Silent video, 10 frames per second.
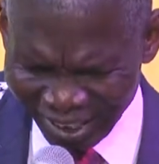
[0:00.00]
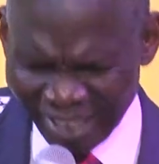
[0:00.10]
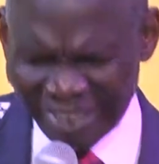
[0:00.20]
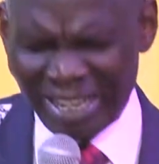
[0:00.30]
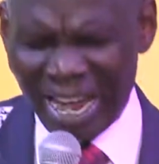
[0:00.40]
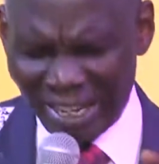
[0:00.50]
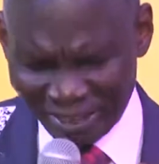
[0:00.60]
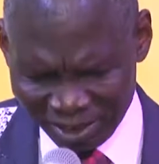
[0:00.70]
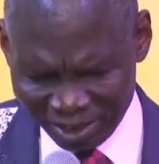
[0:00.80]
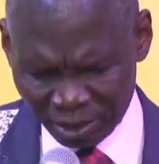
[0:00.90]
In the
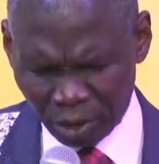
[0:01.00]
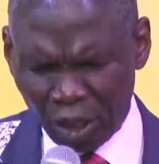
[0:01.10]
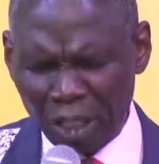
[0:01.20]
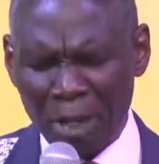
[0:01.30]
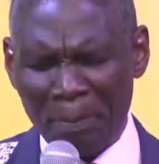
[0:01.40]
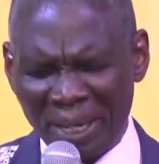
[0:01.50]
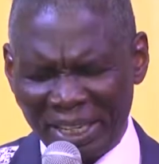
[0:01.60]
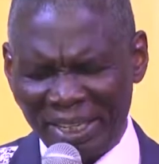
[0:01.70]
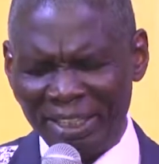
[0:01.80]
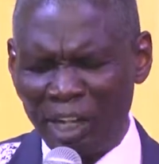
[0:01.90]
night, in the
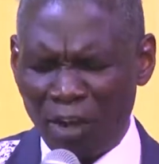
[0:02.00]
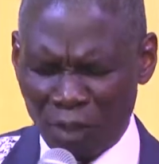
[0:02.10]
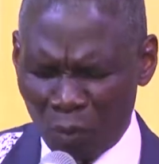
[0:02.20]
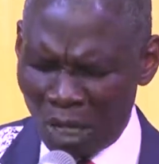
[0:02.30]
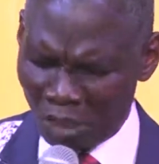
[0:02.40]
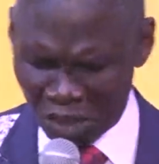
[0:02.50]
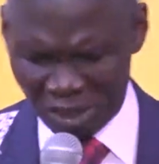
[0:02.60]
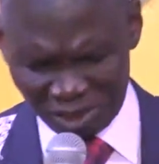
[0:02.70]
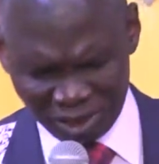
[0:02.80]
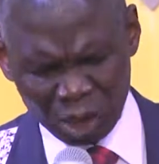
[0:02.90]
beginning of the
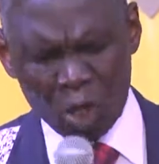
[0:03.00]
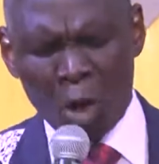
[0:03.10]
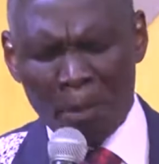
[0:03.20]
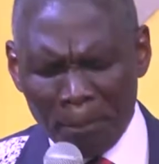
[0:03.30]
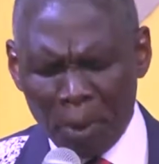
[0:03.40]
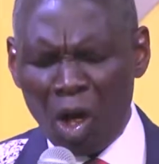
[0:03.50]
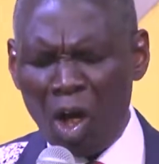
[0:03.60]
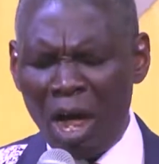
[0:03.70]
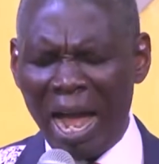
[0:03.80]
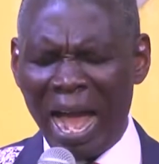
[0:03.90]
watches,
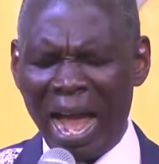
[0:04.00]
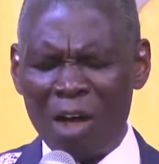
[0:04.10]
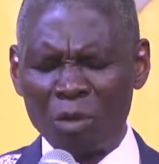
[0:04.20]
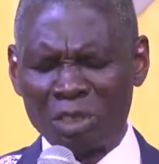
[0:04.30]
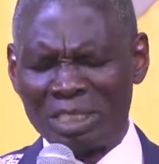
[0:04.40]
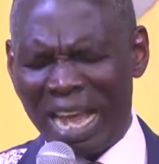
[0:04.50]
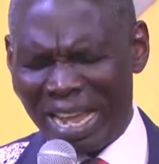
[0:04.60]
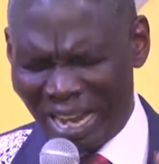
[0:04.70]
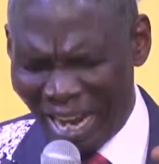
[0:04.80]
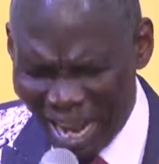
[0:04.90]
pour out
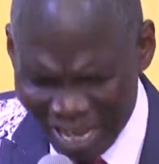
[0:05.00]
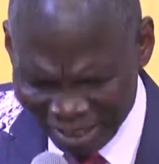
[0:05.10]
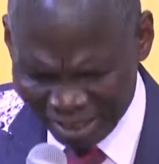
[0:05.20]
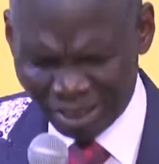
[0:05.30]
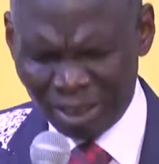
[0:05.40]
thy heart